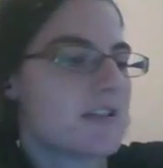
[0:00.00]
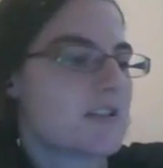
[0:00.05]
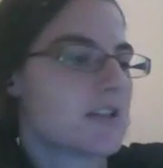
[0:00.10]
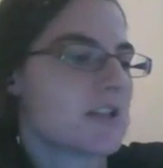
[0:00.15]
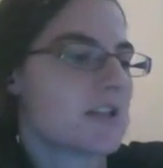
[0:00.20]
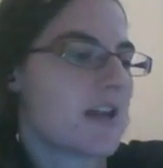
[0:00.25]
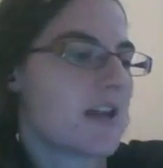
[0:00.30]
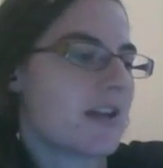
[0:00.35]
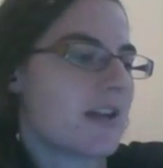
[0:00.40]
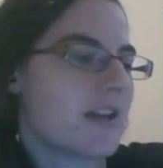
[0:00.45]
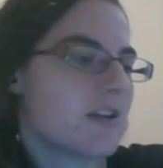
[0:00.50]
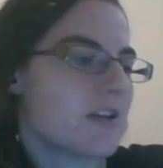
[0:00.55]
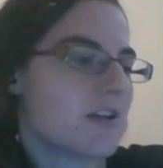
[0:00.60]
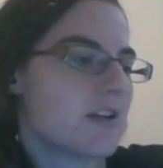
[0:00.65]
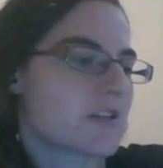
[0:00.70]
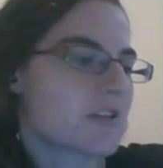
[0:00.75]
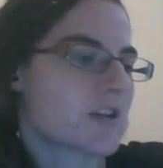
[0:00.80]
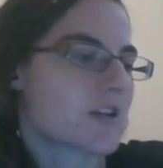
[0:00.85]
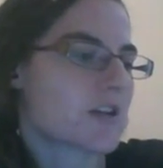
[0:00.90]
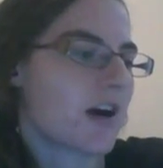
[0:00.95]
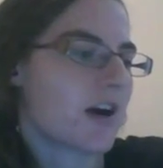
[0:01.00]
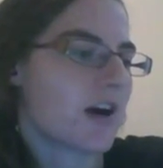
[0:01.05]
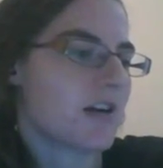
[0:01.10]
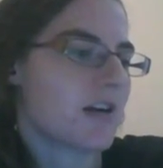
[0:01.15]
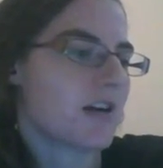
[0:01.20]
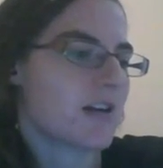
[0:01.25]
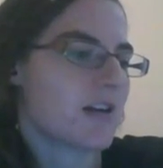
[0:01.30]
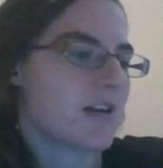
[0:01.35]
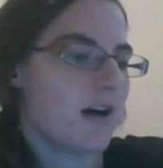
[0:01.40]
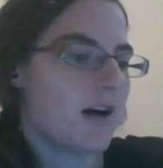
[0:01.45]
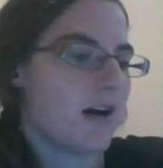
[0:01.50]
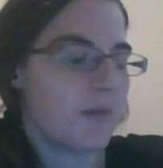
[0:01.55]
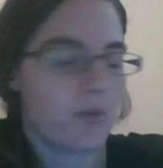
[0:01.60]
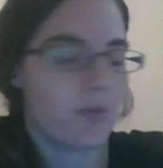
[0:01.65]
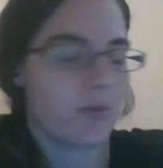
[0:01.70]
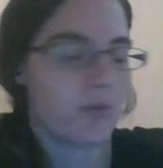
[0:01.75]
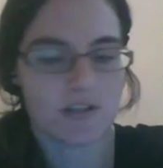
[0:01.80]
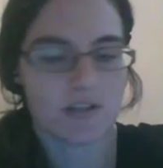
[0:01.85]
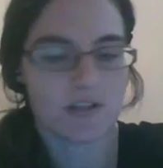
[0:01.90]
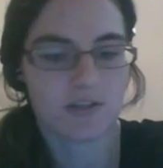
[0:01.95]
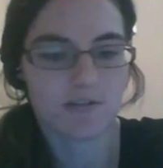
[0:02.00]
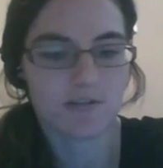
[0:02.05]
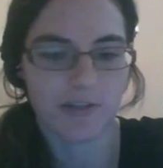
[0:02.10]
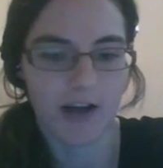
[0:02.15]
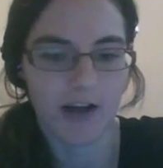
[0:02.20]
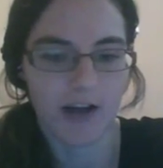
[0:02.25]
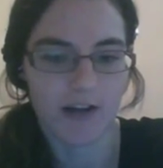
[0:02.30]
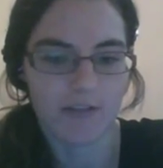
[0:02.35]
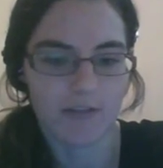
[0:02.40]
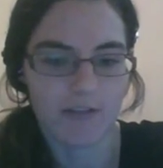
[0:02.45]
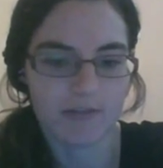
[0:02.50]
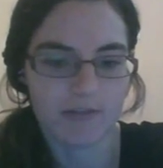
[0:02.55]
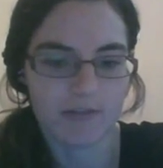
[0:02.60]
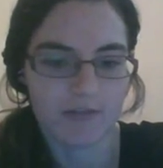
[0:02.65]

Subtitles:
and shade in your chart 0.25